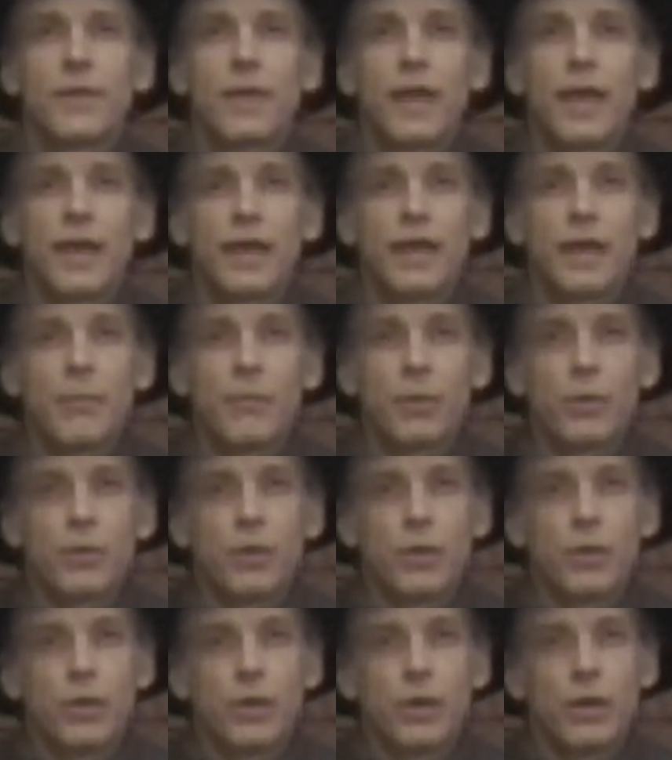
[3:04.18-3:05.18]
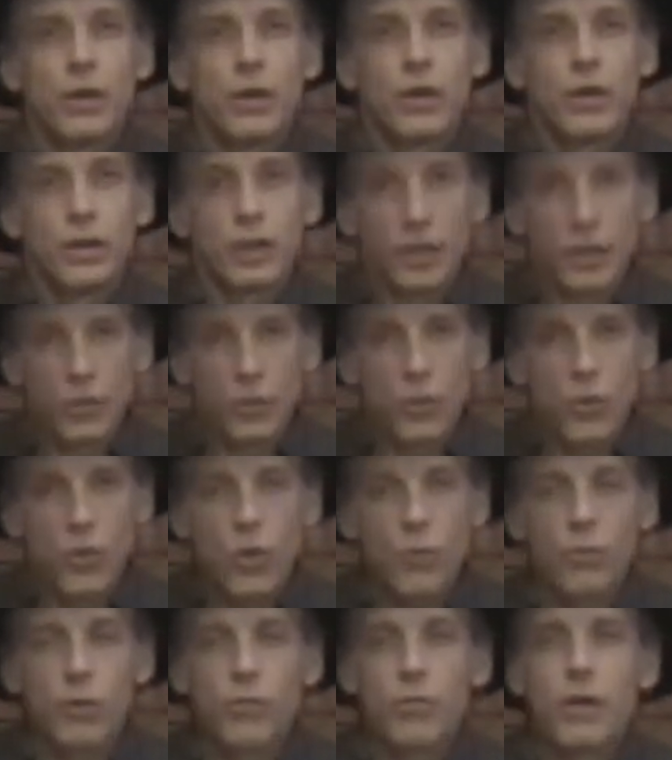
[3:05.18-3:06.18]
I kept a little
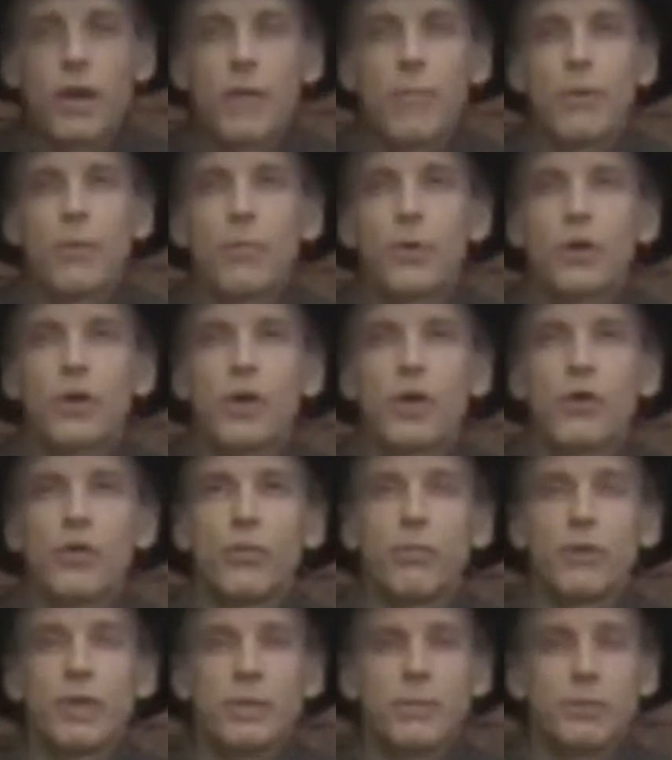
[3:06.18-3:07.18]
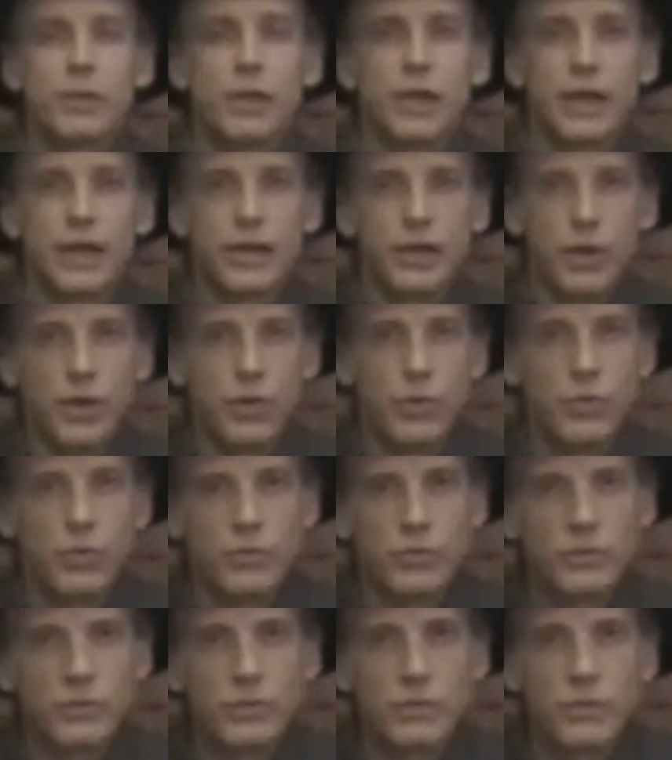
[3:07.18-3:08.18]
warmer by remembering all the people I'd known,
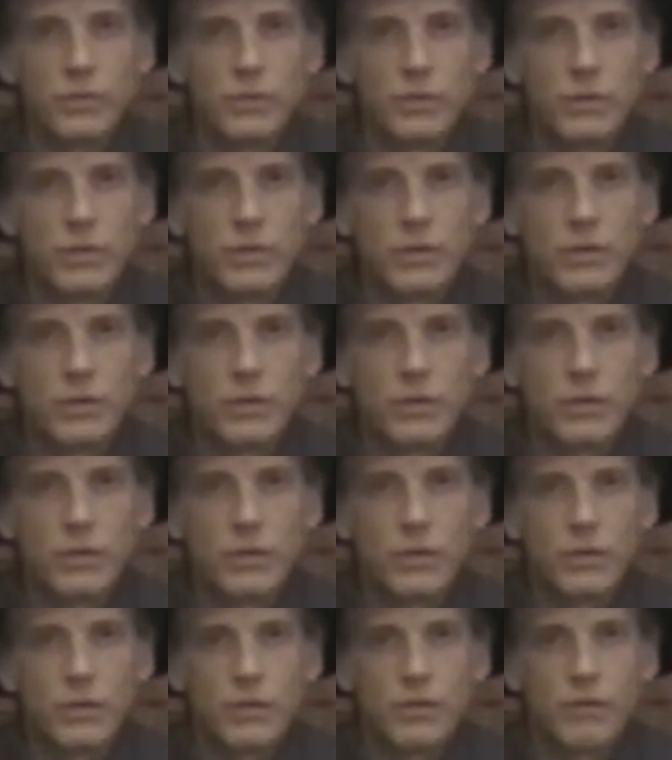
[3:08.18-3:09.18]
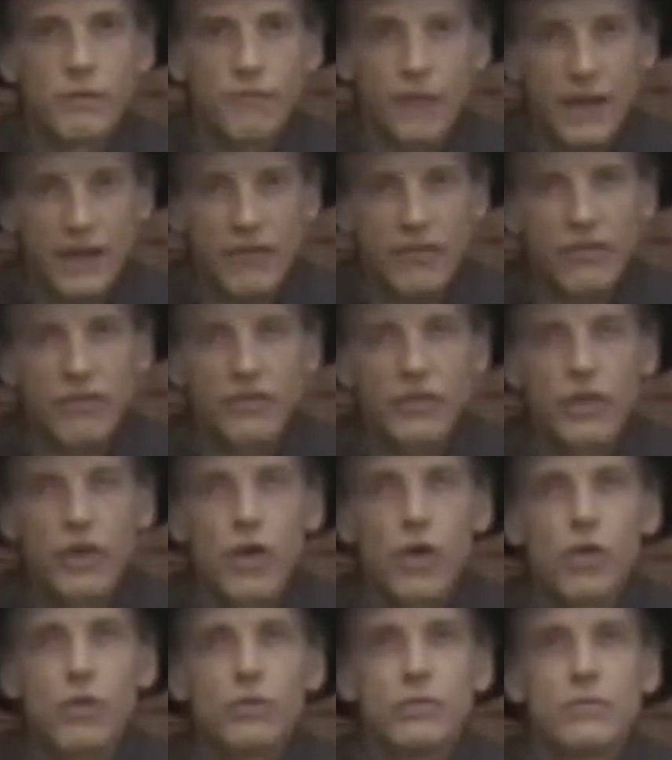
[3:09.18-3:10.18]
faces and
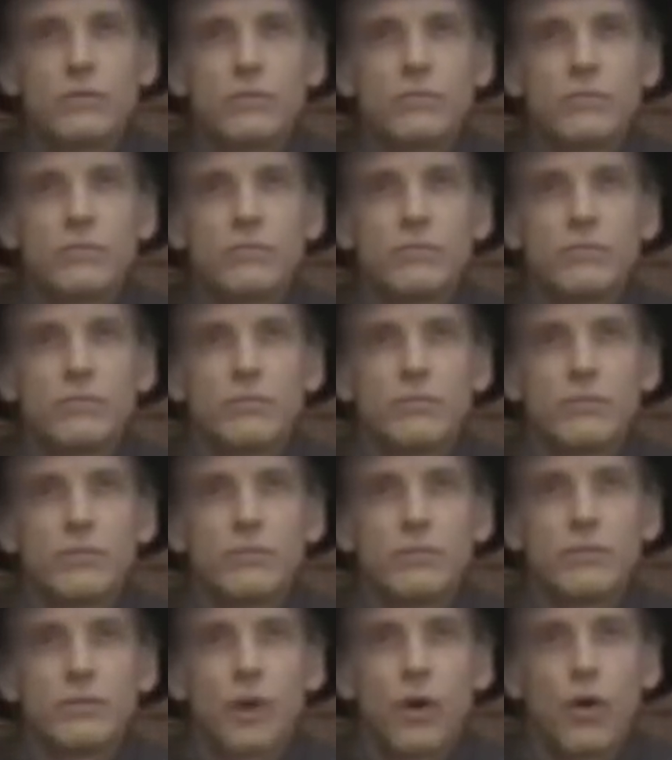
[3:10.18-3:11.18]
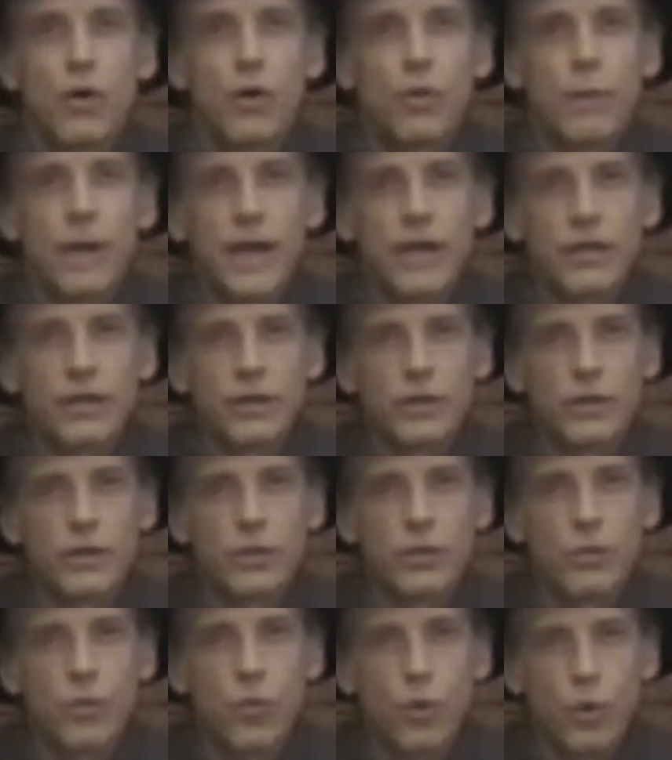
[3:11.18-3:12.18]
all about the
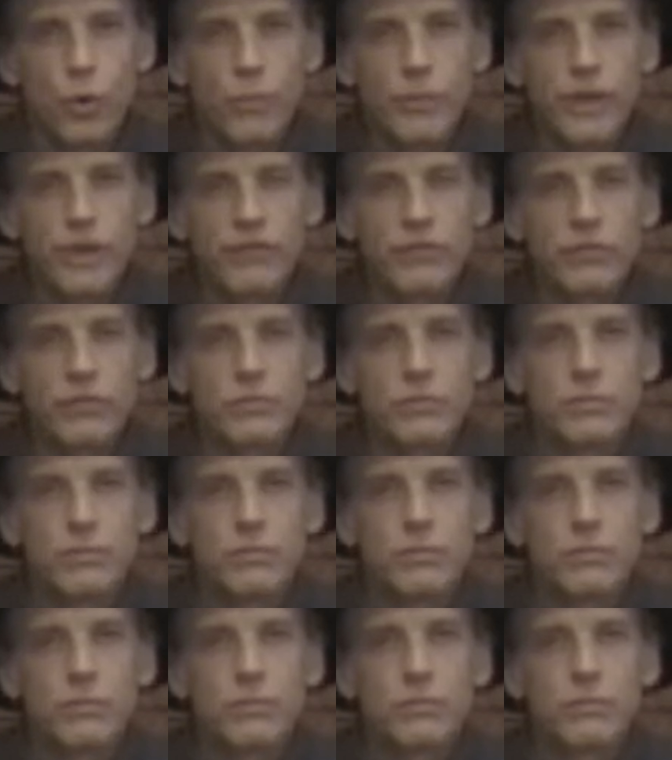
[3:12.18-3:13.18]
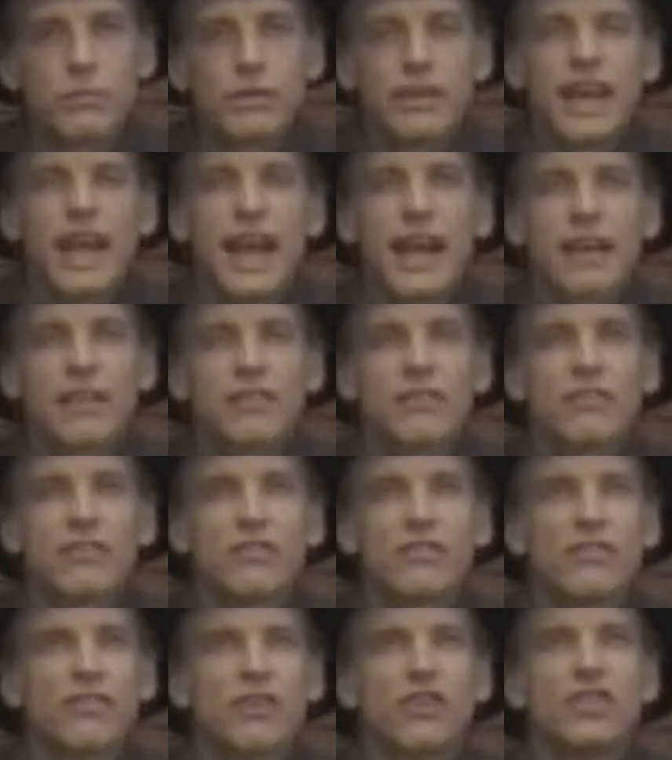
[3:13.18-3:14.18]
warm desert, cactus
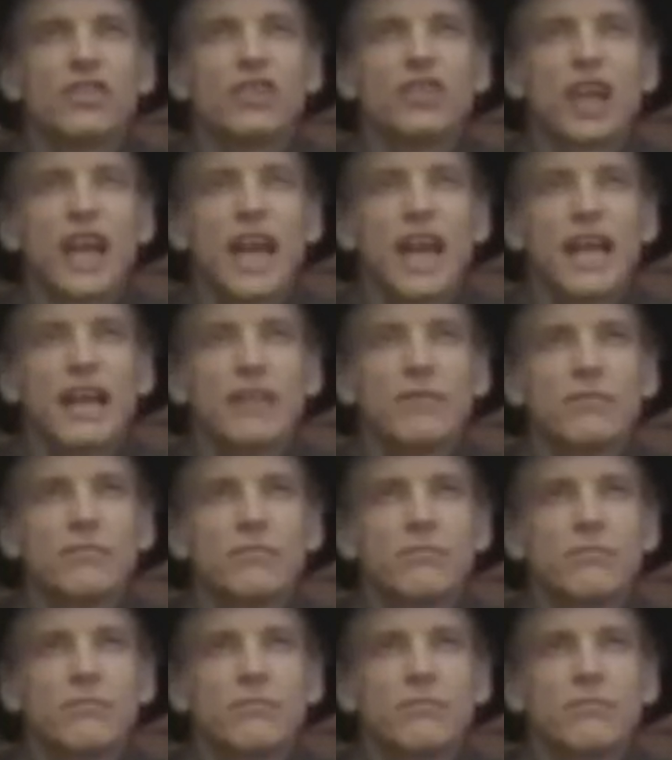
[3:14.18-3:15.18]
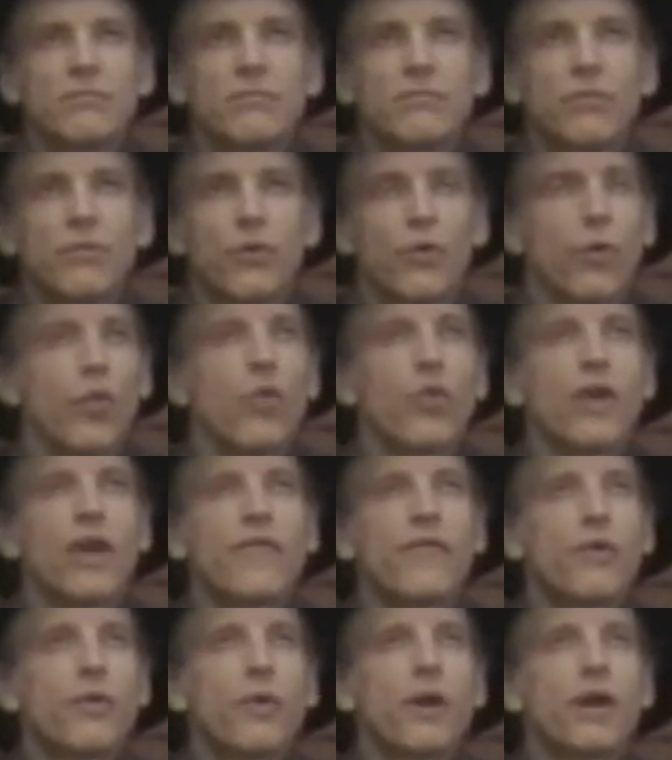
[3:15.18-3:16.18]
and sunshine, growing
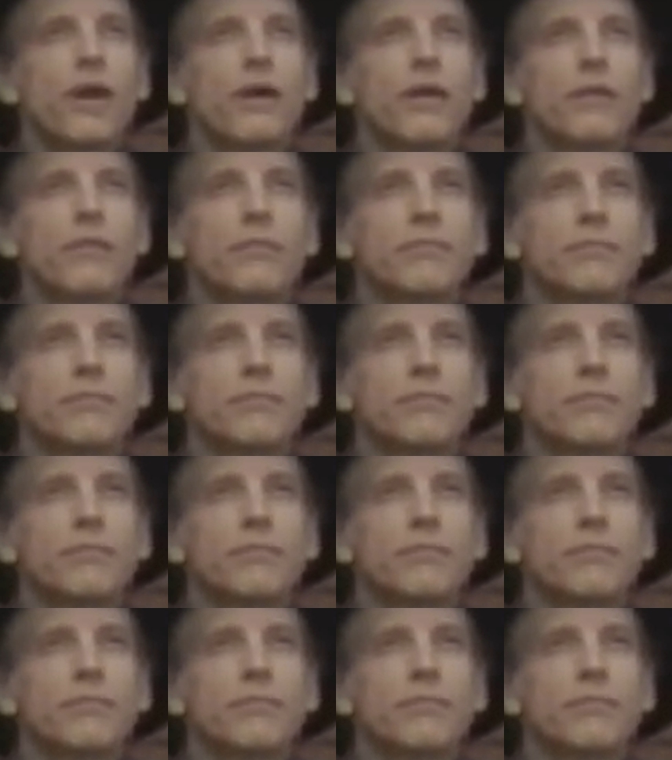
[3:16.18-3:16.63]
everywhere,